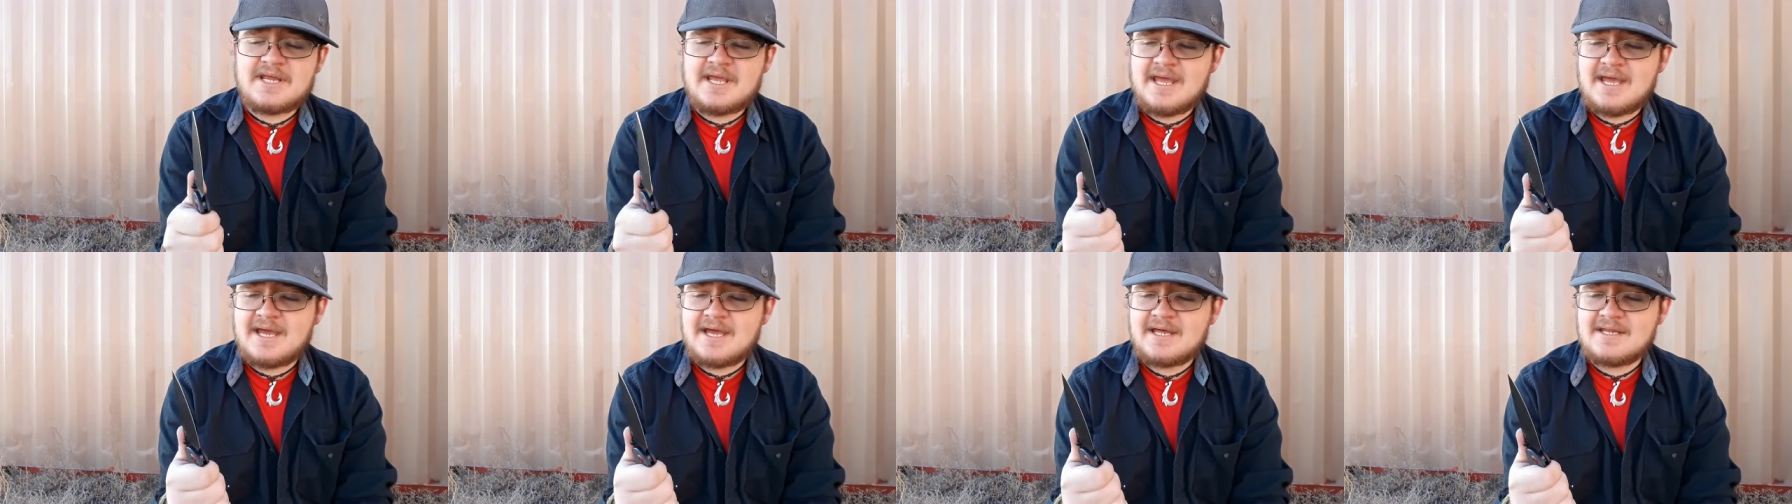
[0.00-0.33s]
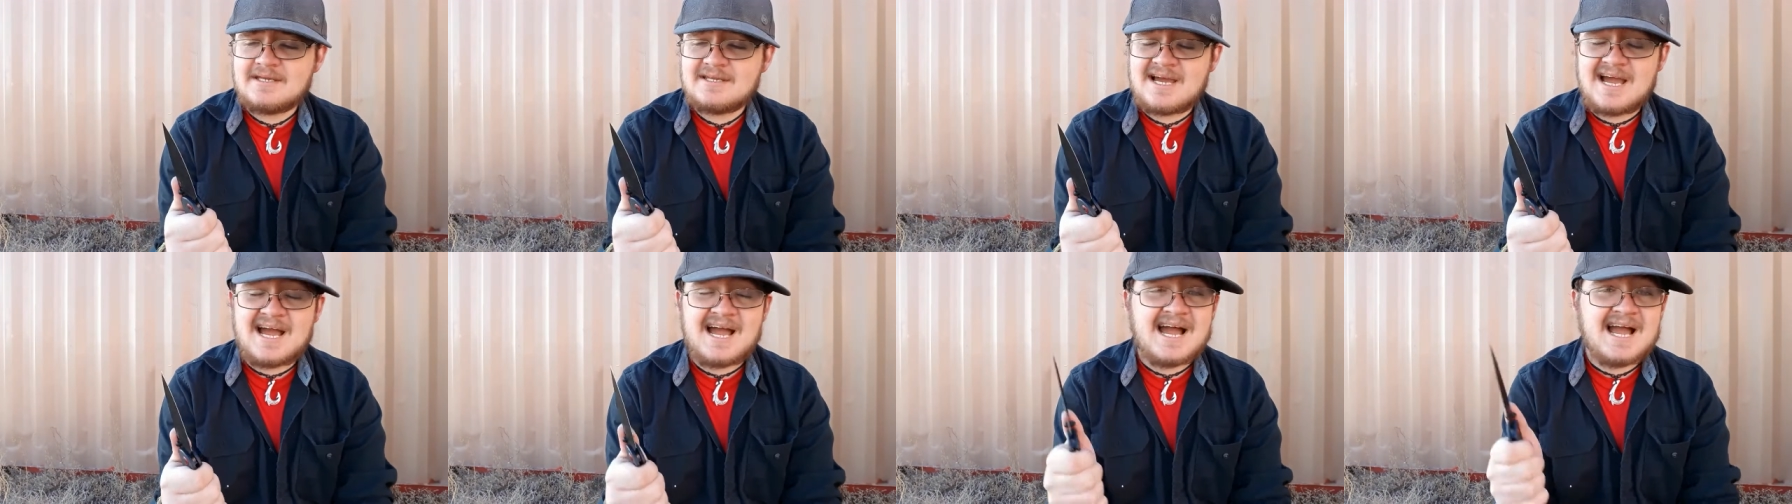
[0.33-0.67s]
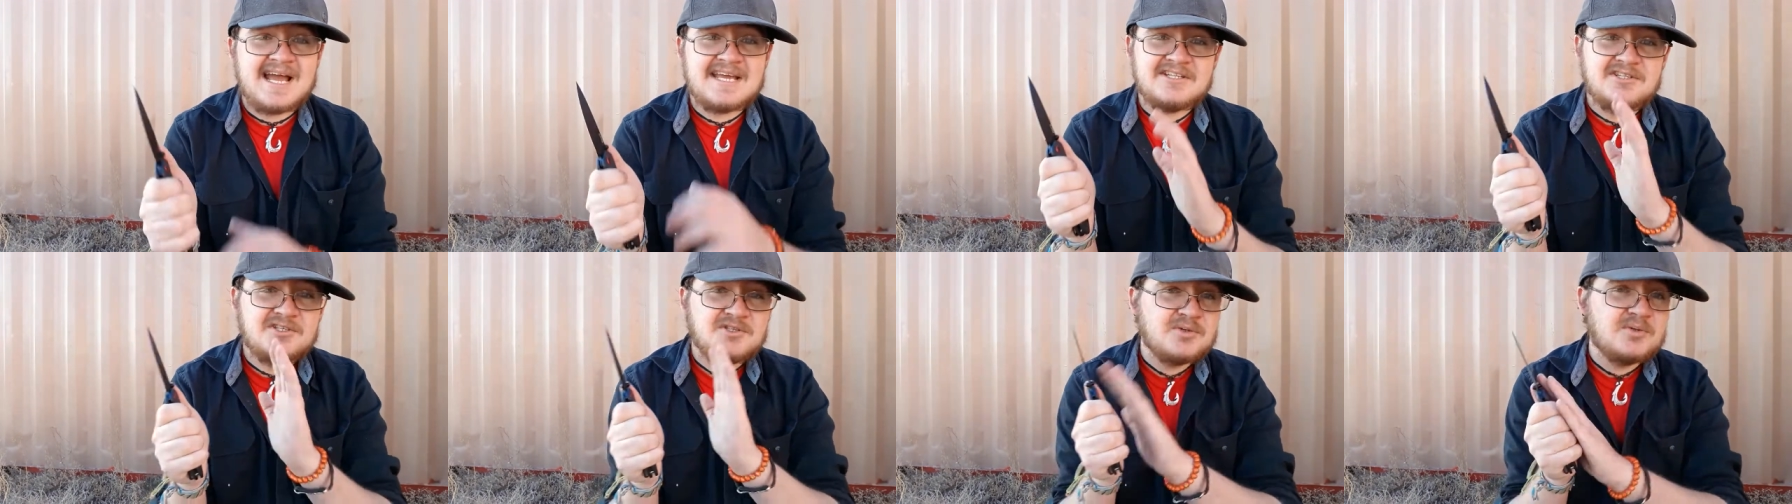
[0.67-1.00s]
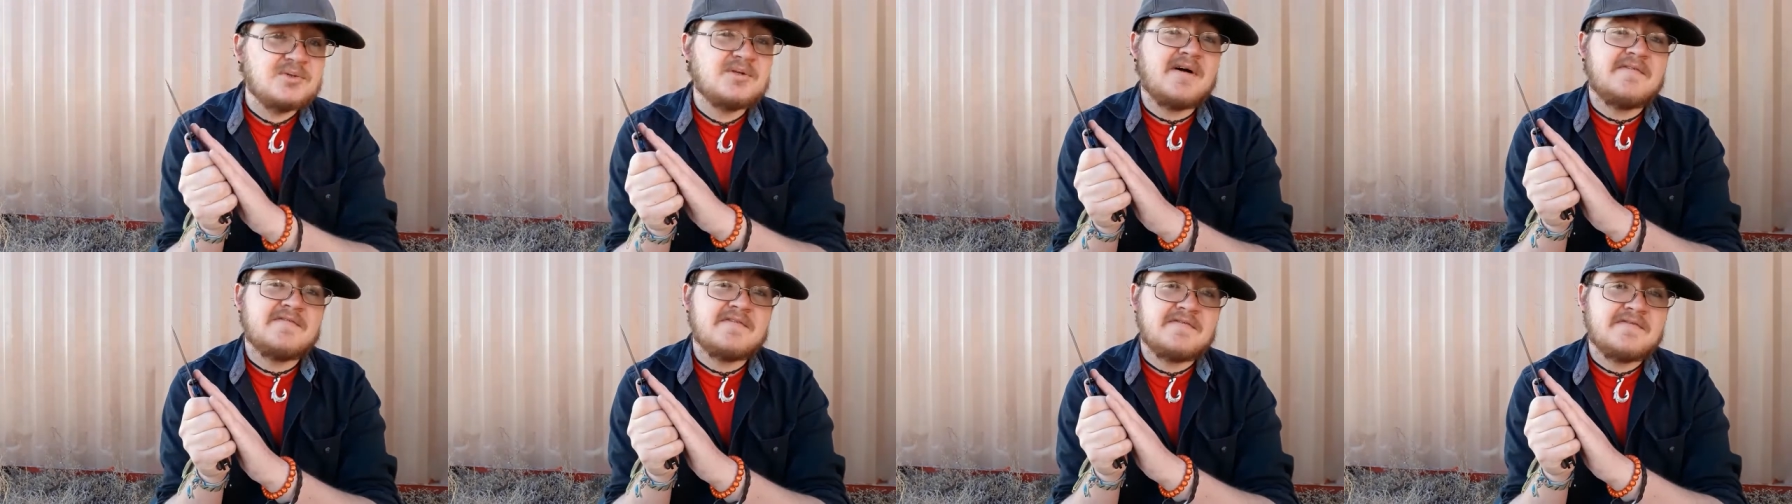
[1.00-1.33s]
and I do
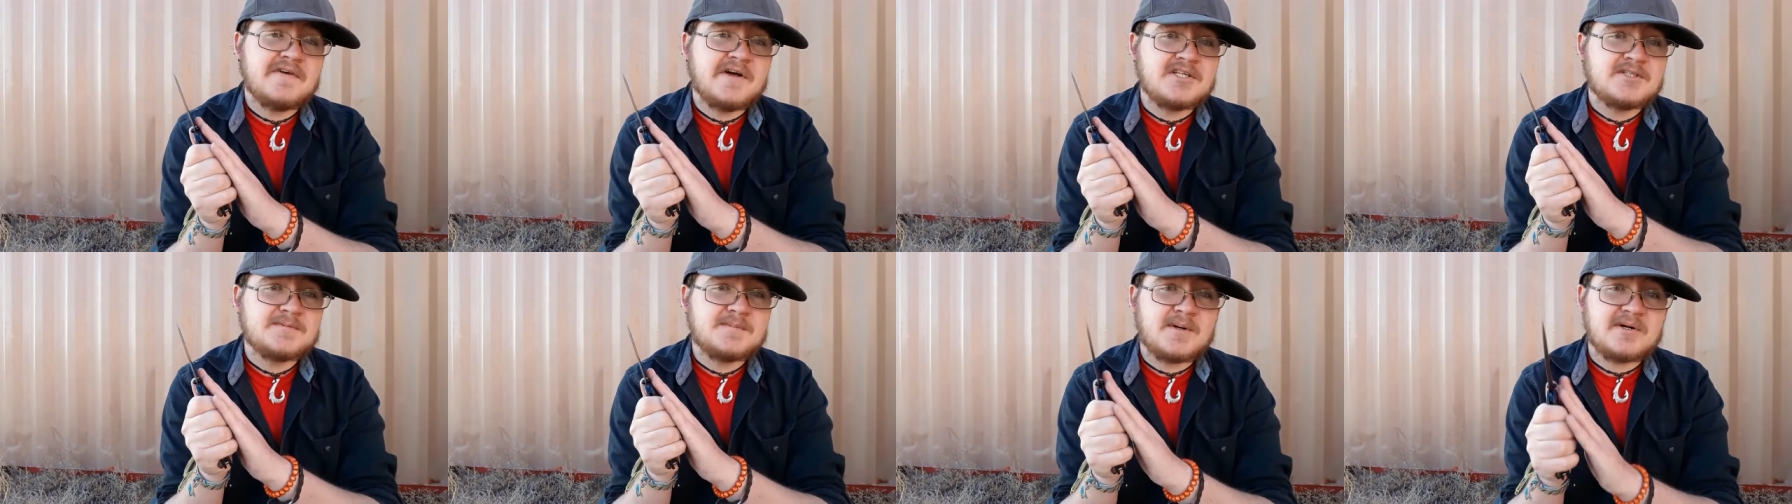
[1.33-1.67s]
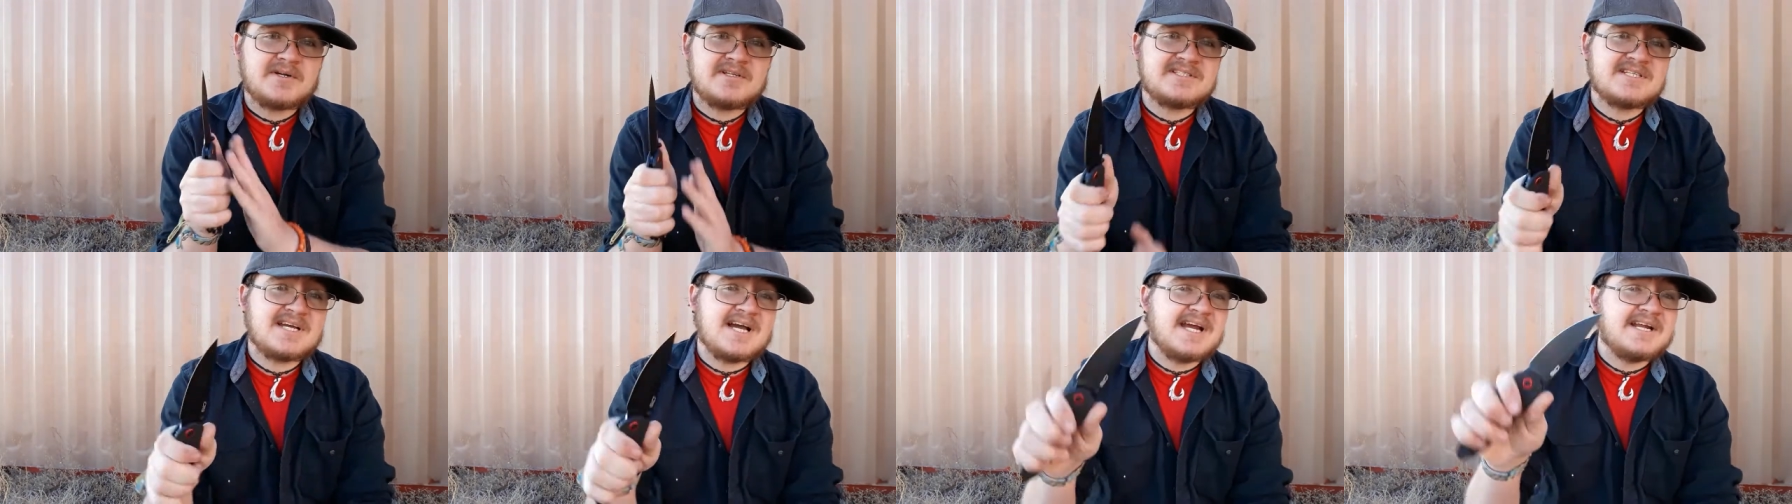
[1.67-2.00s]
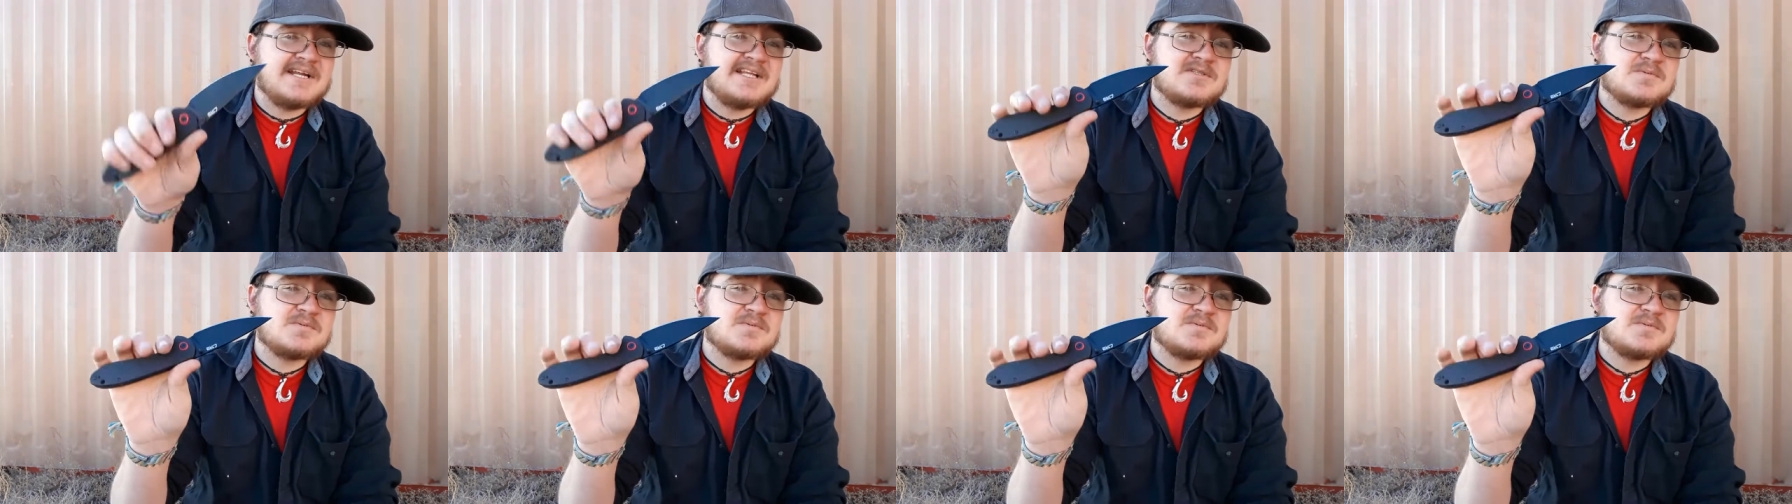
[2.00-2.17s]
love the Feldspar design.